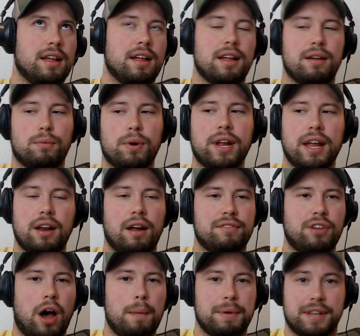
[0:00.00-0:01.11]
we're getting off
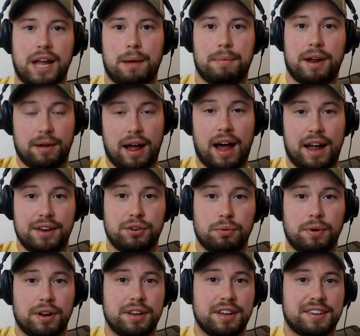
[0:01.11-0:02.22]
topic now, but I do want
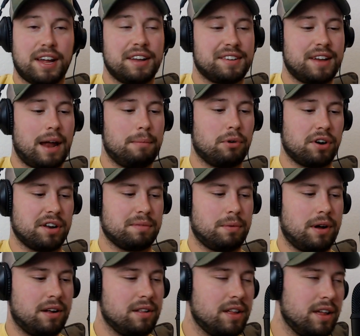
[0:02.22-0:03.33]
to discuss Cyborg as
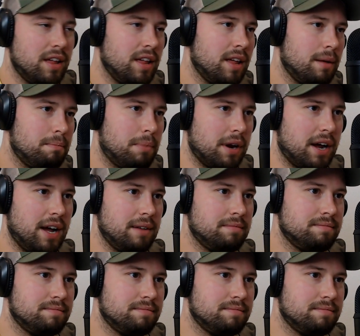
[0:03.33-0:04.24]
well. But